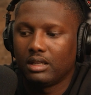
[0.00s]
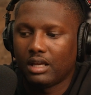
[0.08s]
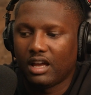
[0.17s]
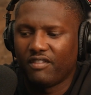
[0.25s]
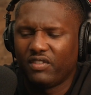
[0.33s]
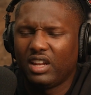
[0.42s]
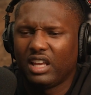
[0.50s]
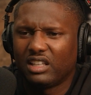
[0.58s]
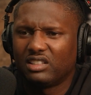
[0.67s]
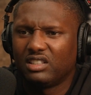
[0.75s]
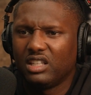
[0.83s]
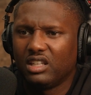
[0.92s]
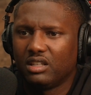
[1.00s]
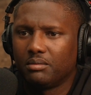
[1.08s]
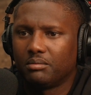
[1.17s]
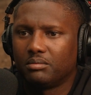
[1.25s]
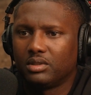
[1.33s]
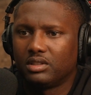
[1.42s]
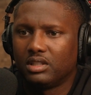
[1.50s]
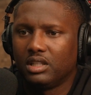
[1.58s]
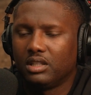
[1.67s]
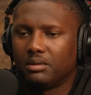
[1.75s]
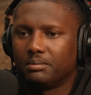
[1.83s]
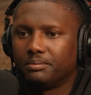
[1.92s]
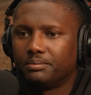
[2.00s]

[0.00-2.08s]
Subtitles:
I feel like it's needed. It's needed.